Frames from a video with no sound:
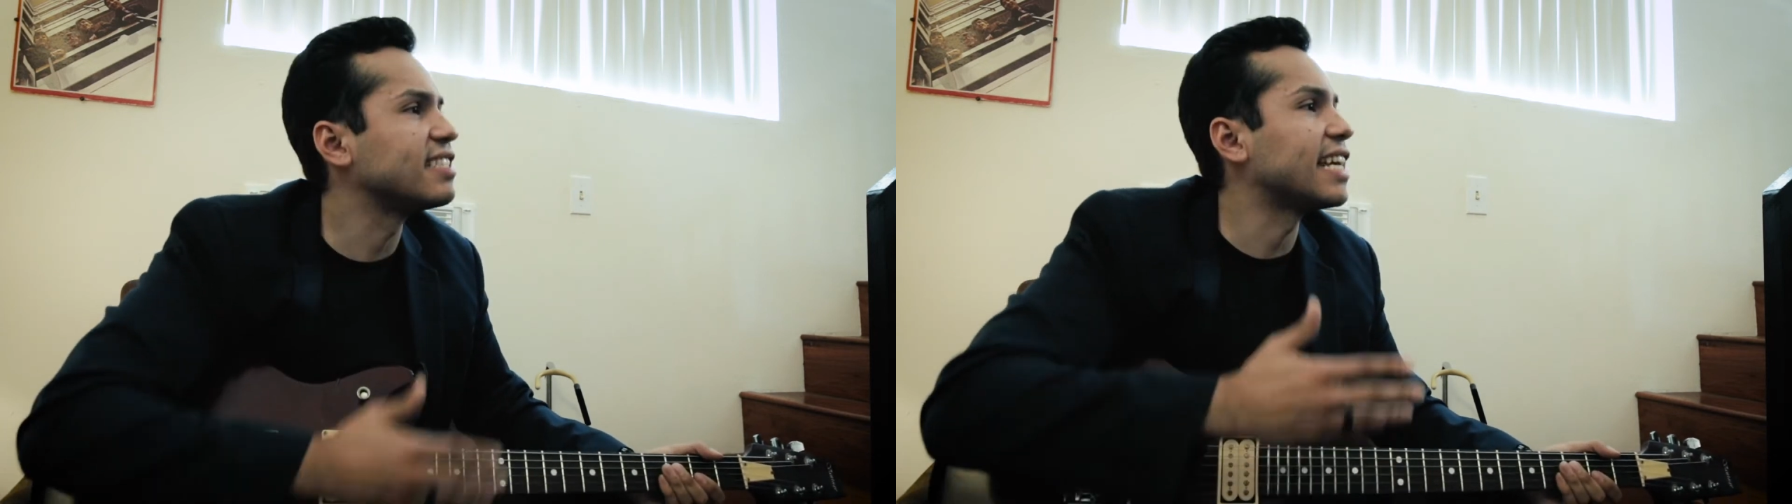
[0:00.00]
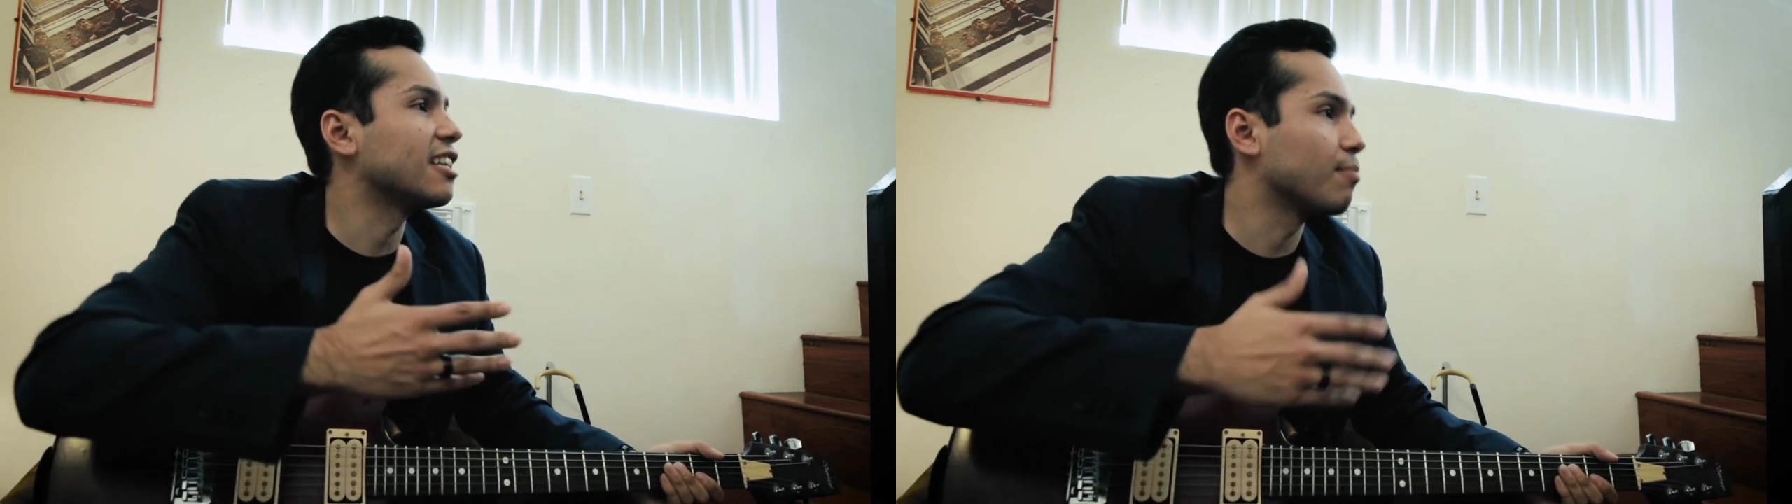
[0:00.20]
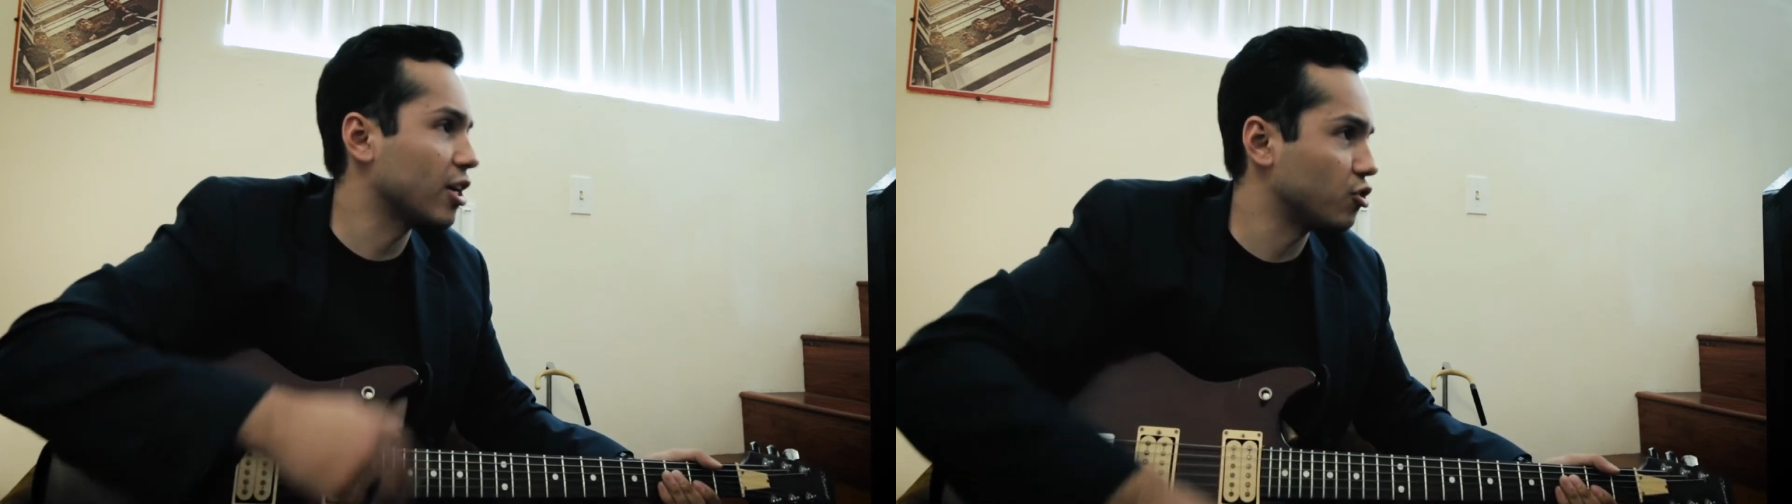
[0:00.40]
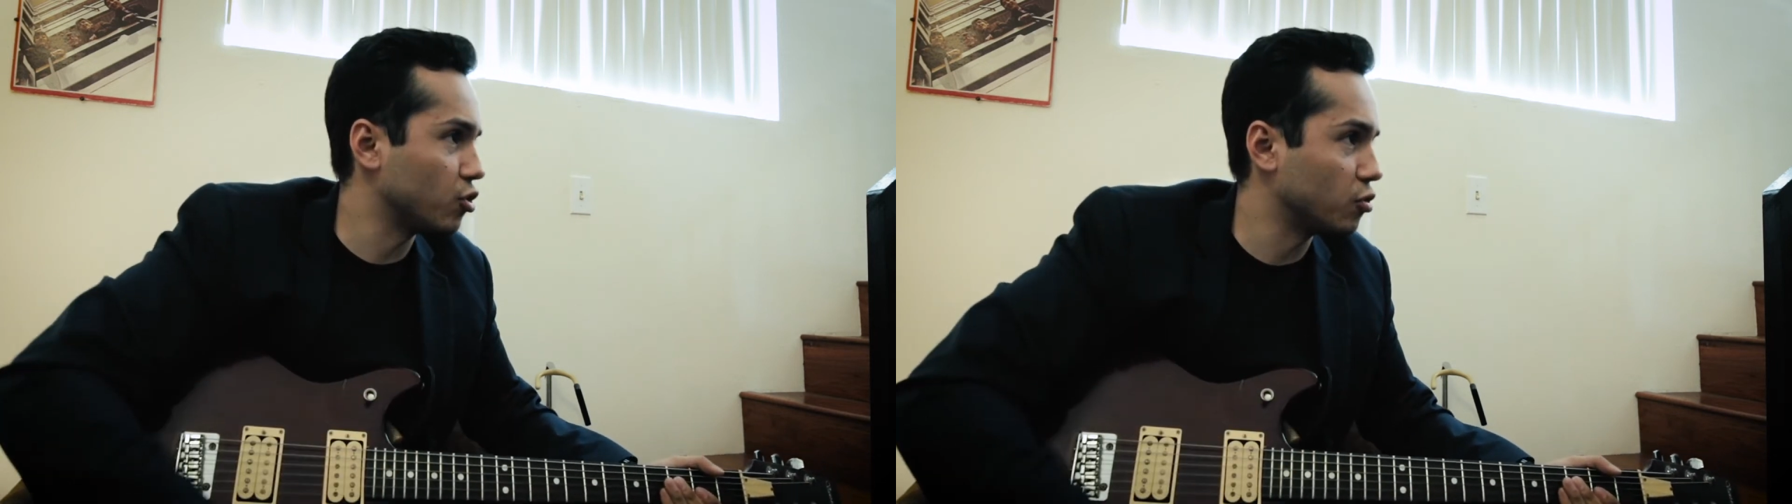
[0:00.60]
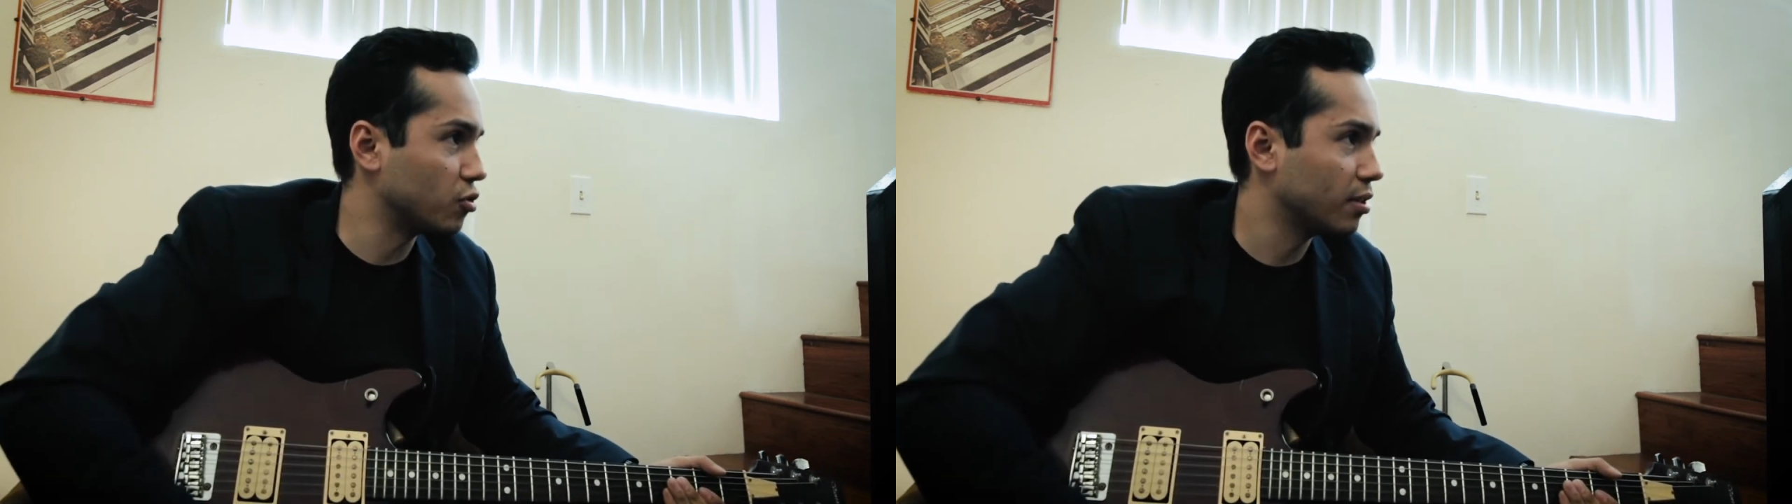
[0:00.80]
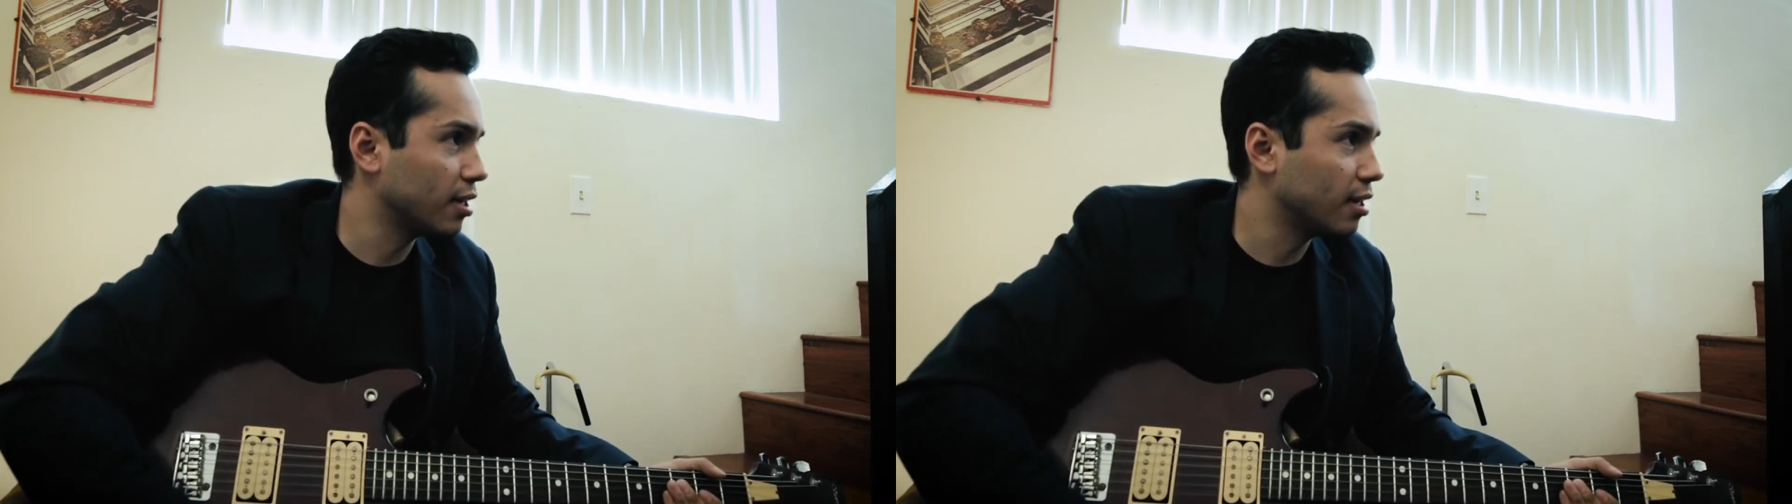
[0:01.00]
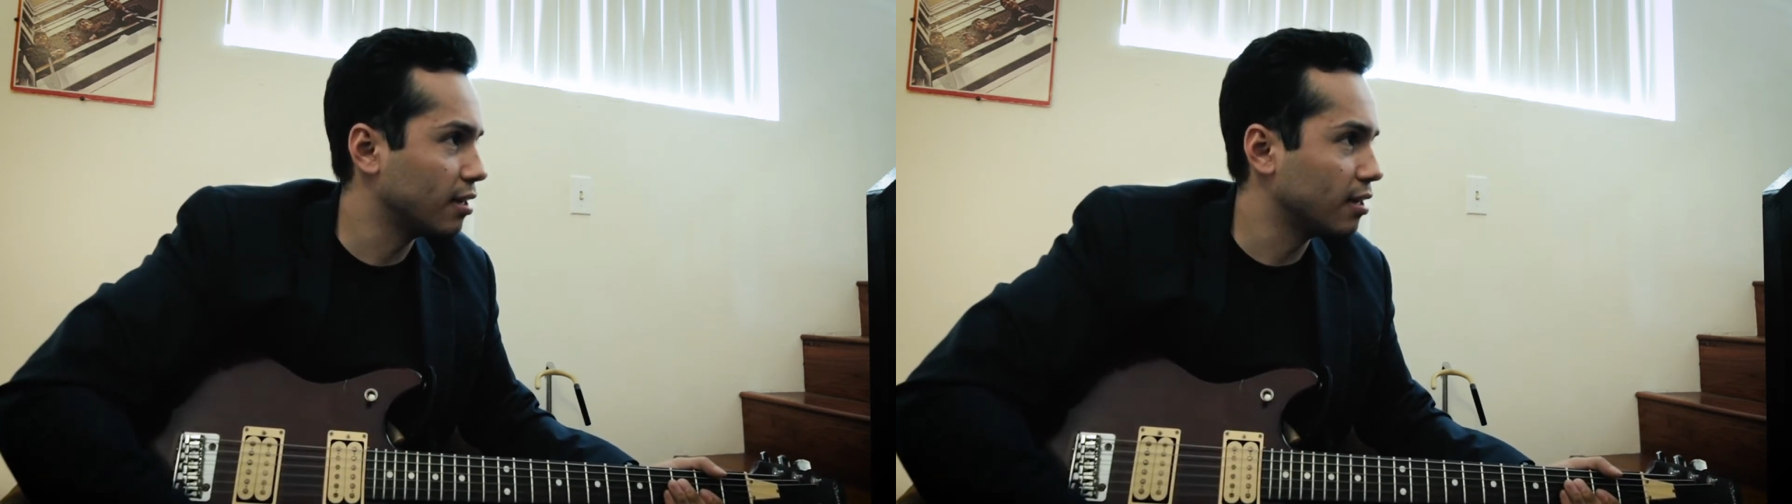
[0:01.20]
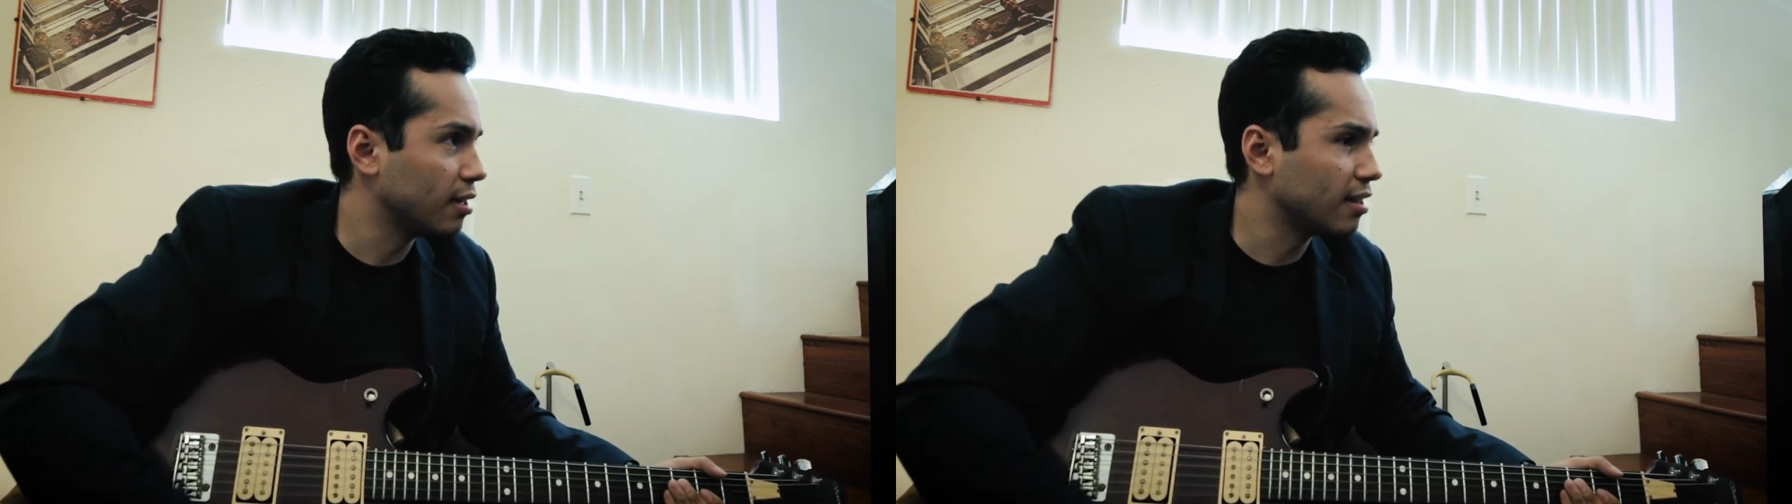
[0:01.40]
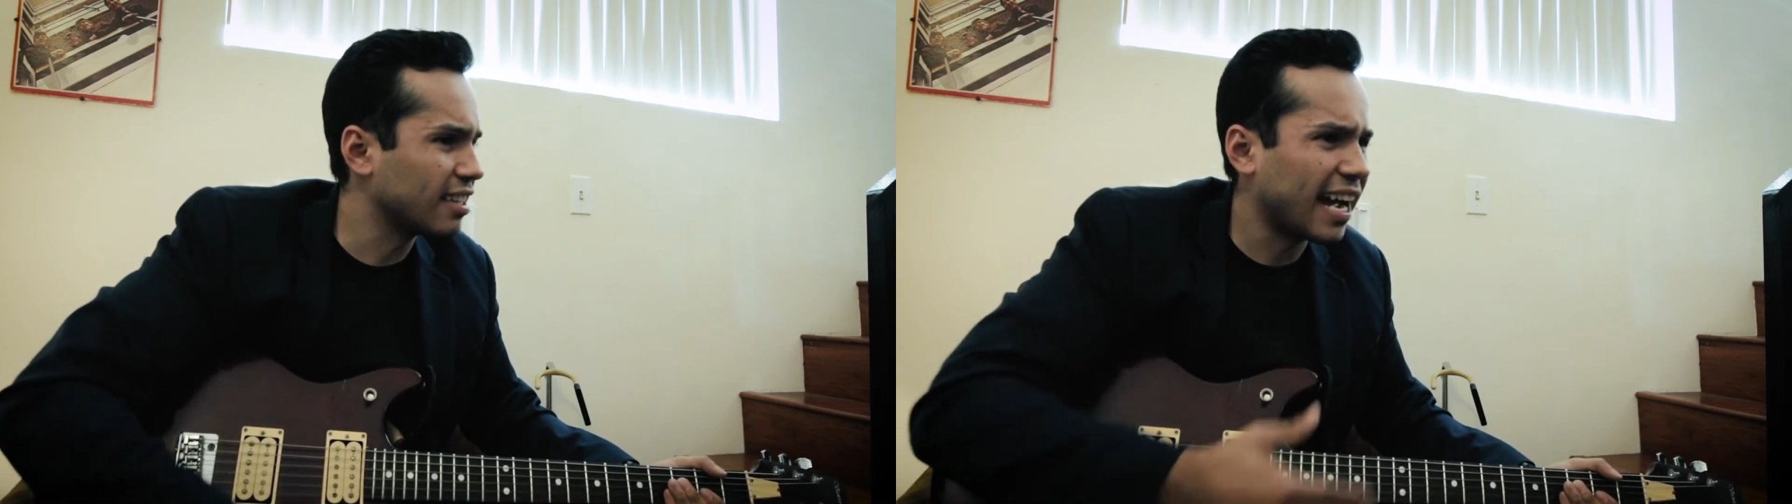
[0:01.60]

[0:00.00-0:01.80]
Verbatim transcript: stand in my shoes. The